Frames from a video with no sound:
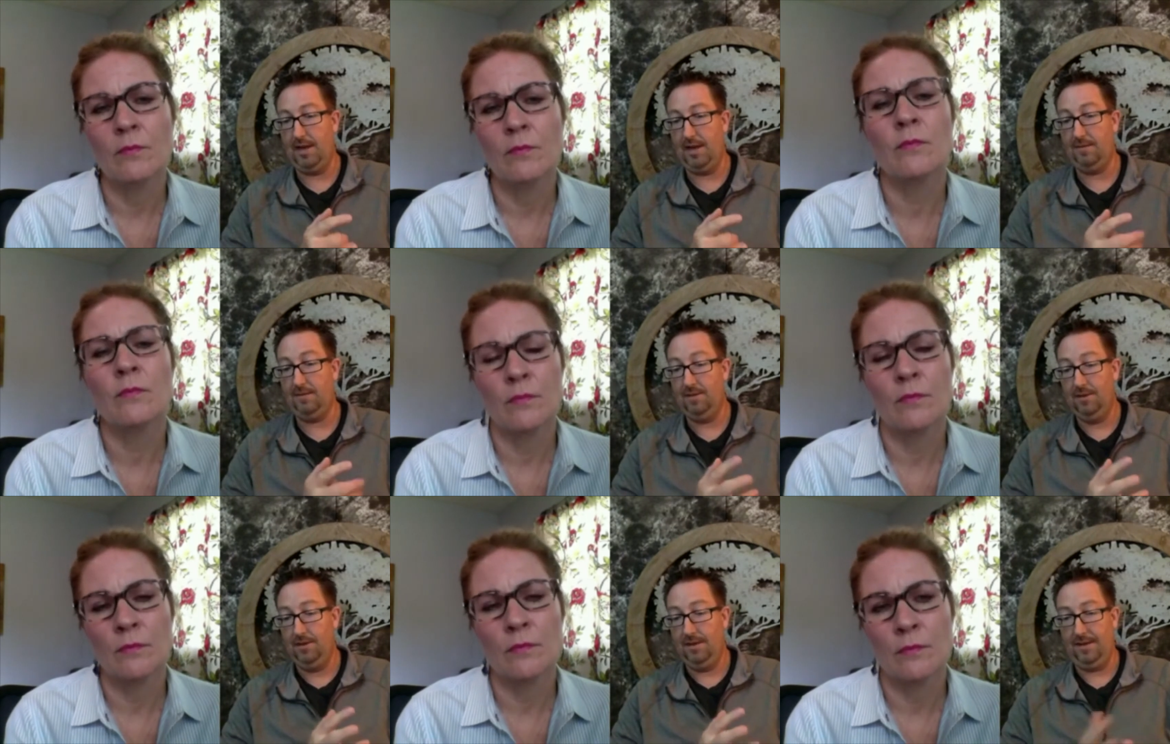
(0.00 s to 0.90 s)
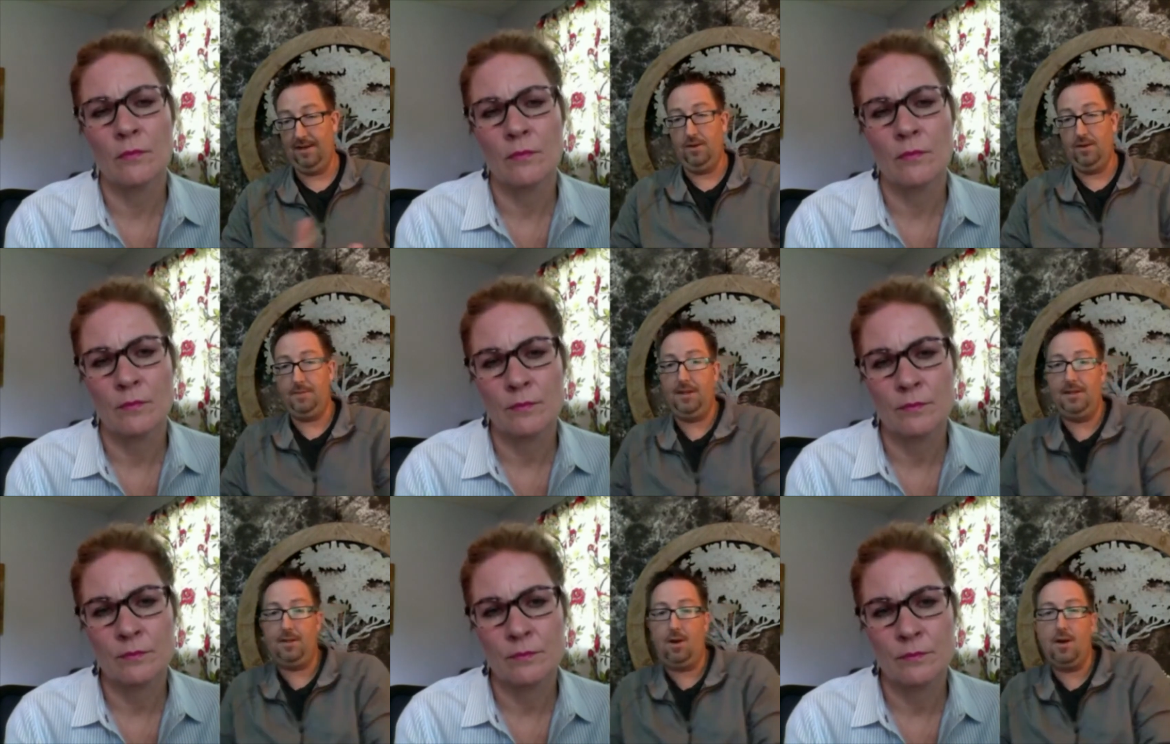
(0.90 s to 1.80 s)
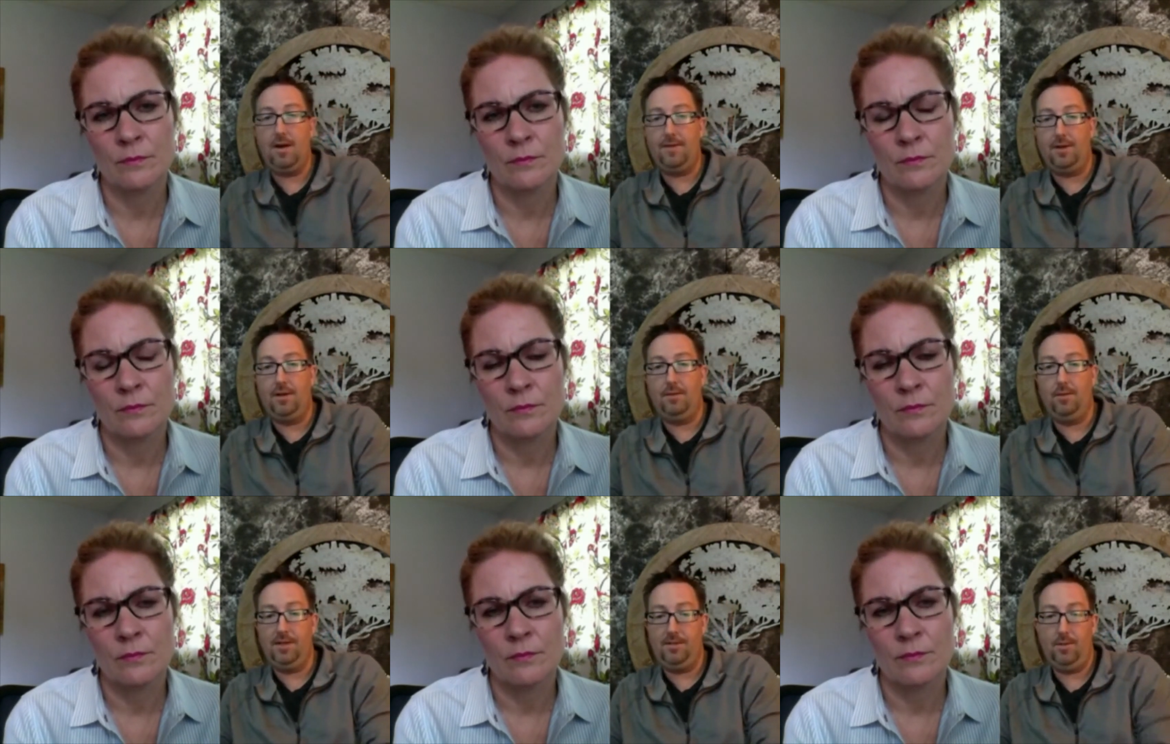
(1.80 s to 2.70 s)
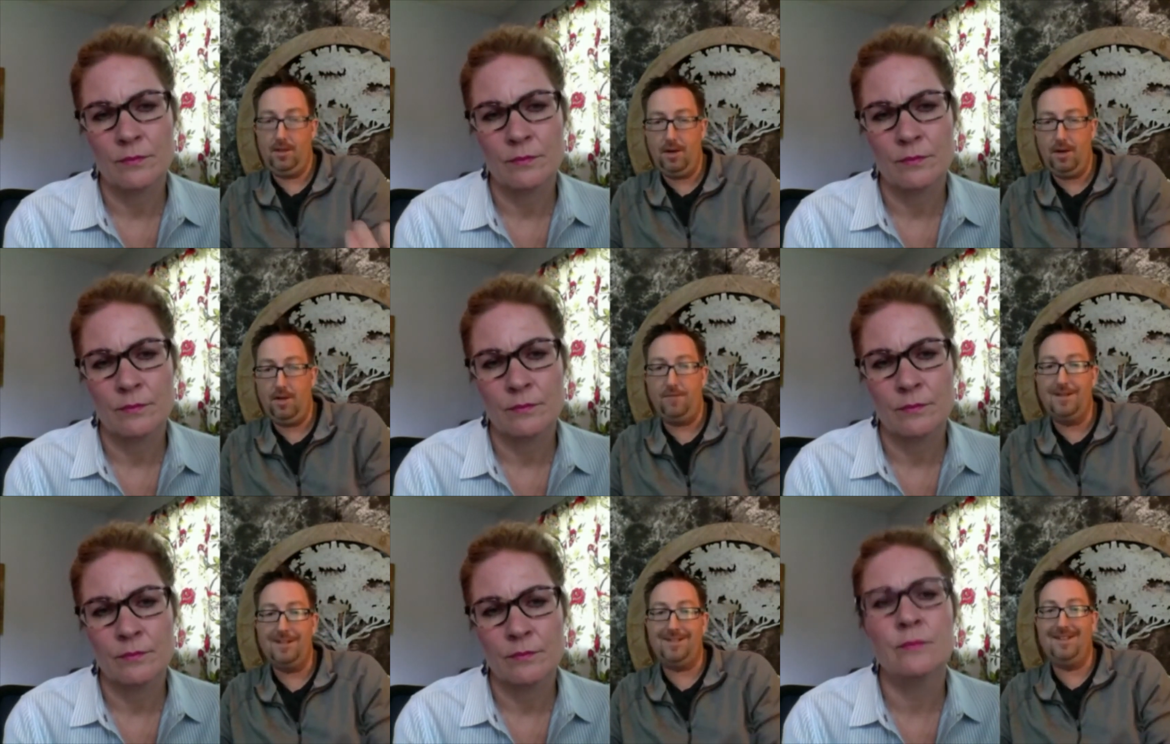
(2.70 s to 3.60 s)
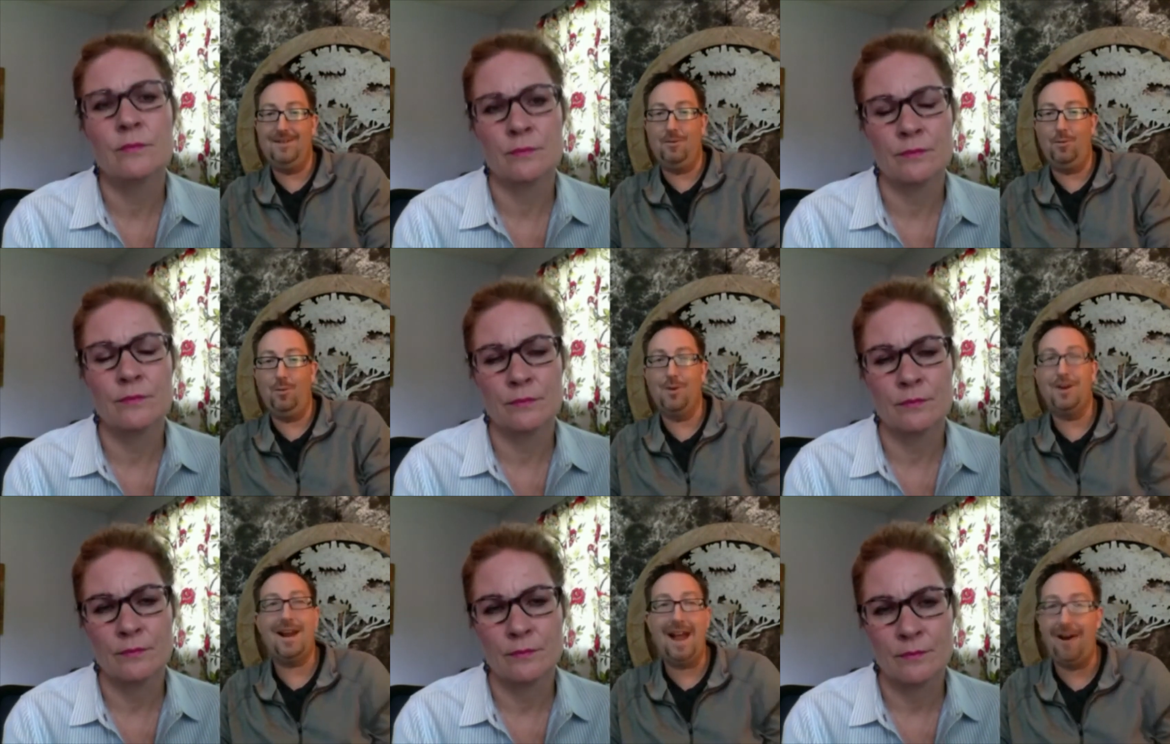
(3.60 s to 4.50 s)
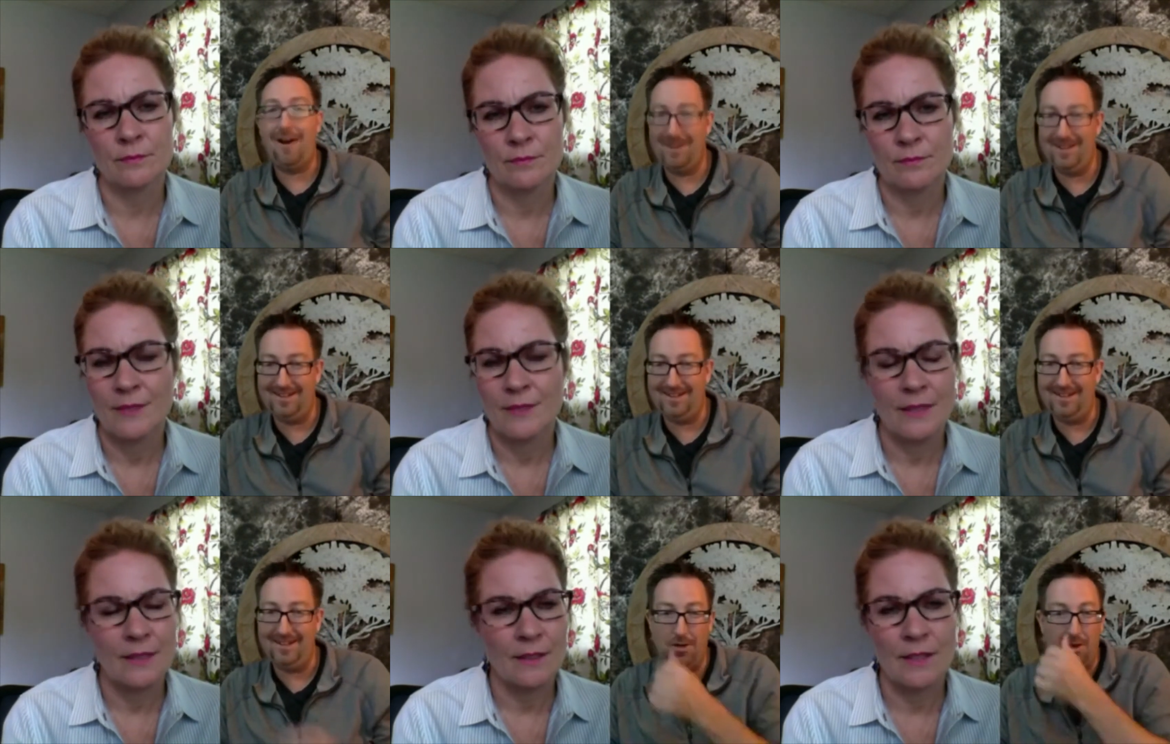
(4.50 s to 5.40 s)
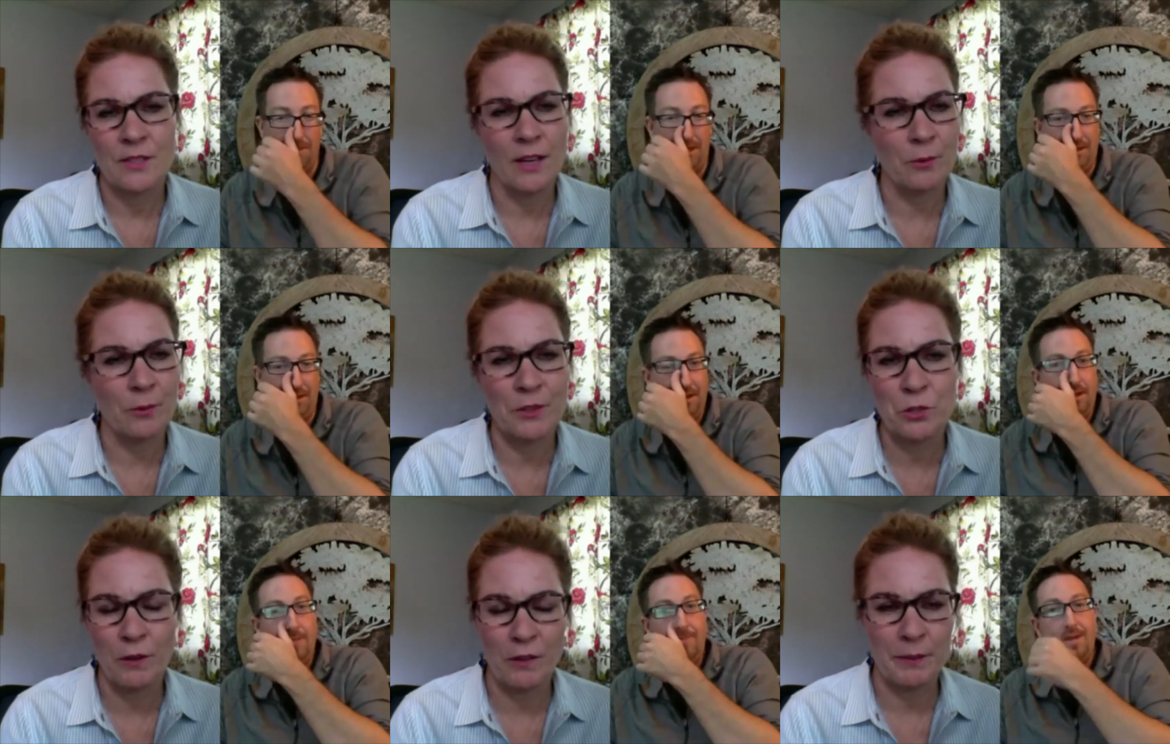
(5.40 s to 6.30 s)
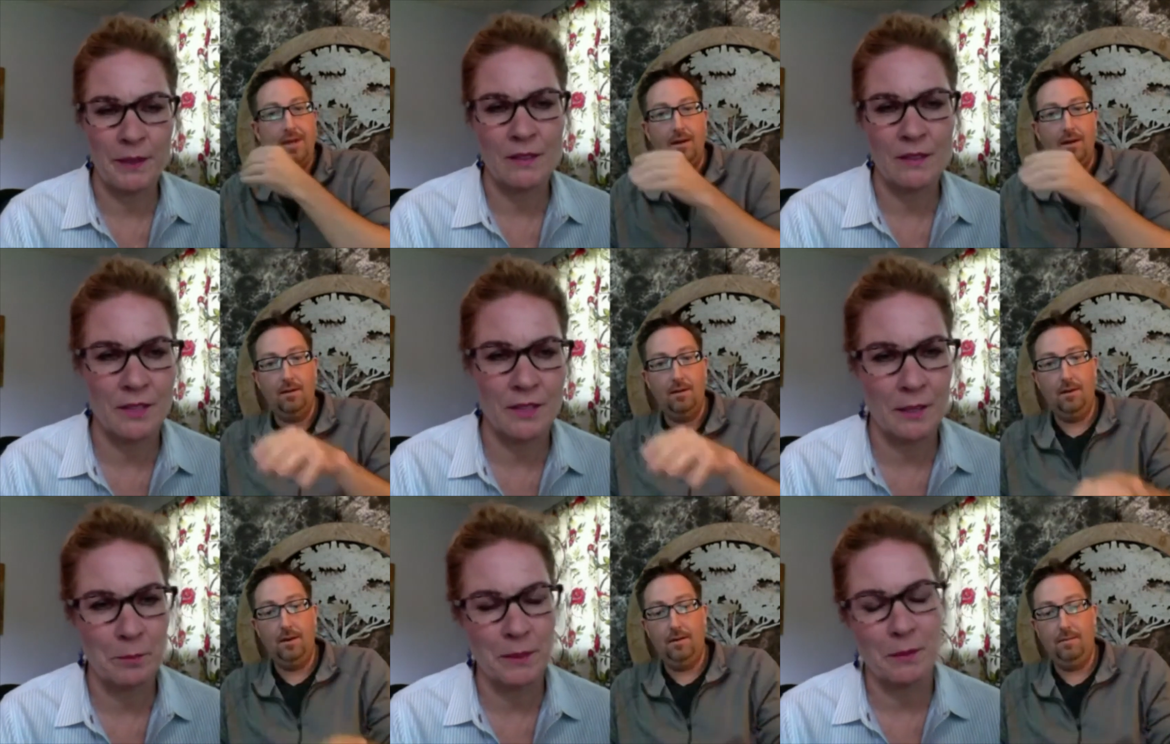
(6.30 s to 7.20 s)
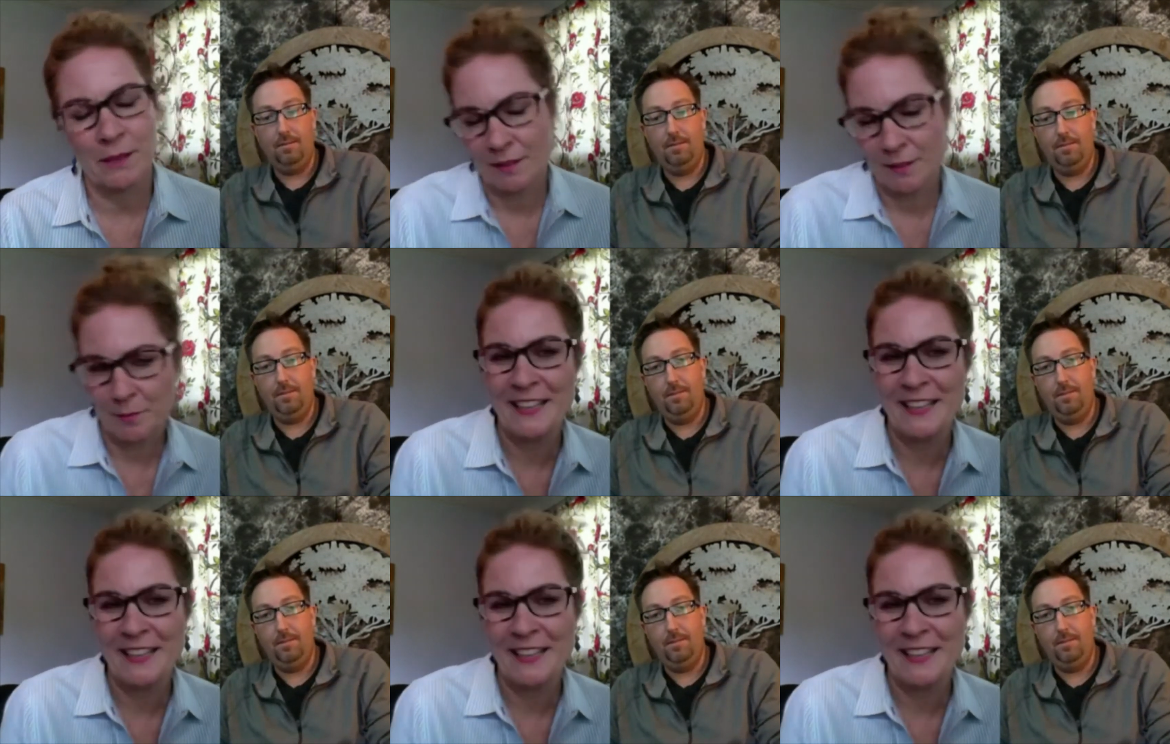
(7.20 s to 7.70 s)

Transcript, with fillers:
Speaker 1: it. And if they don't update the card after a couple weeks, we'll cut them off. I mean, it's we're not out anything. You know it's I mean? worth
Speaker 2: twelve bucks to keep emailing them.